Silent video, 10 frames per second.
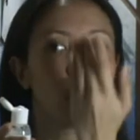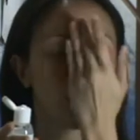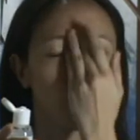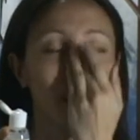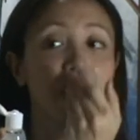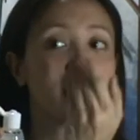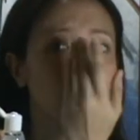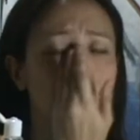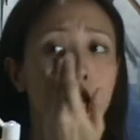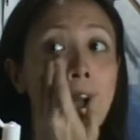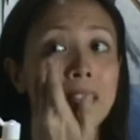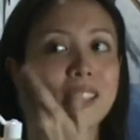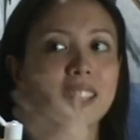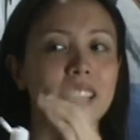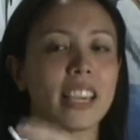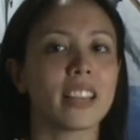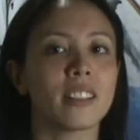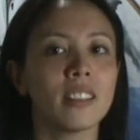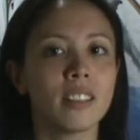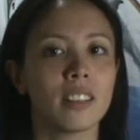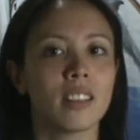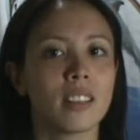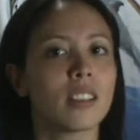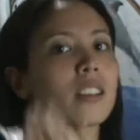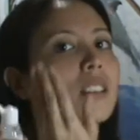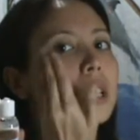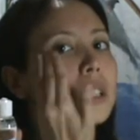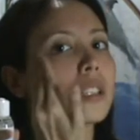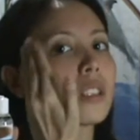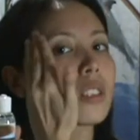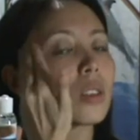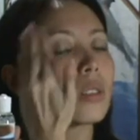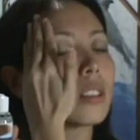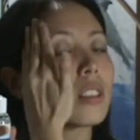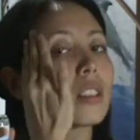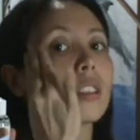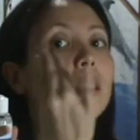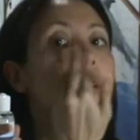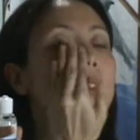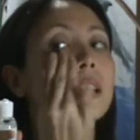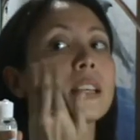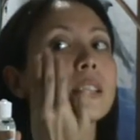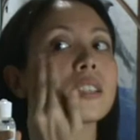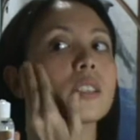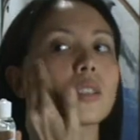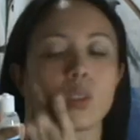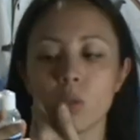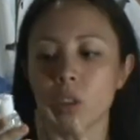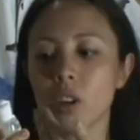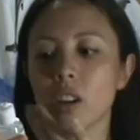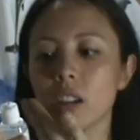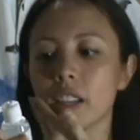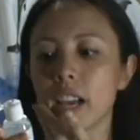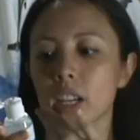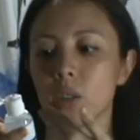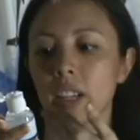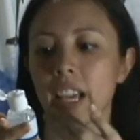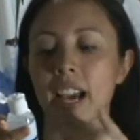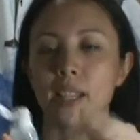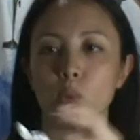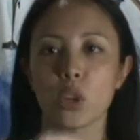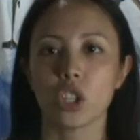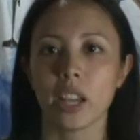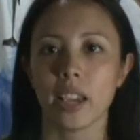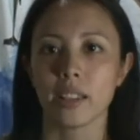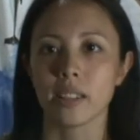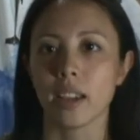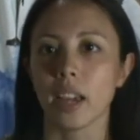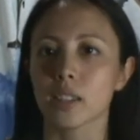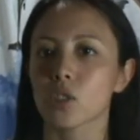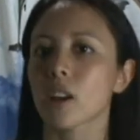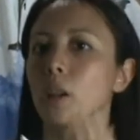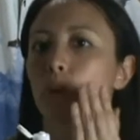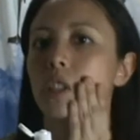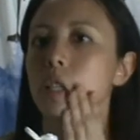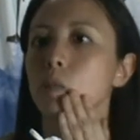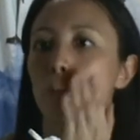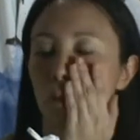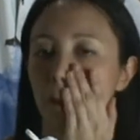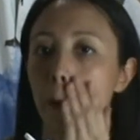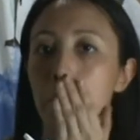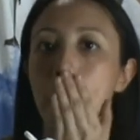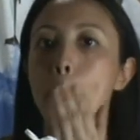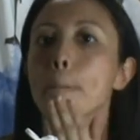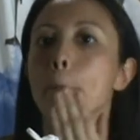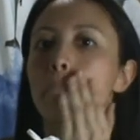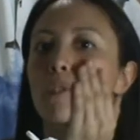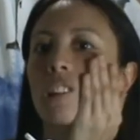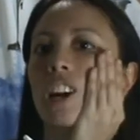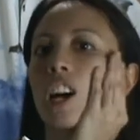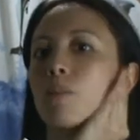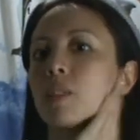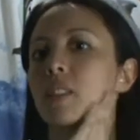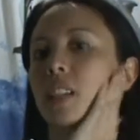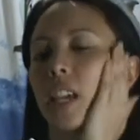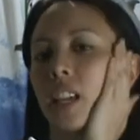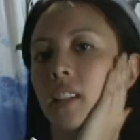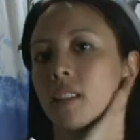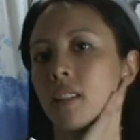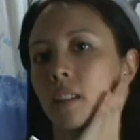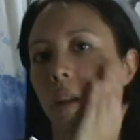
at least shock the skin. So this toner, it actually has witch hazel extract, which is proven to calm the skin.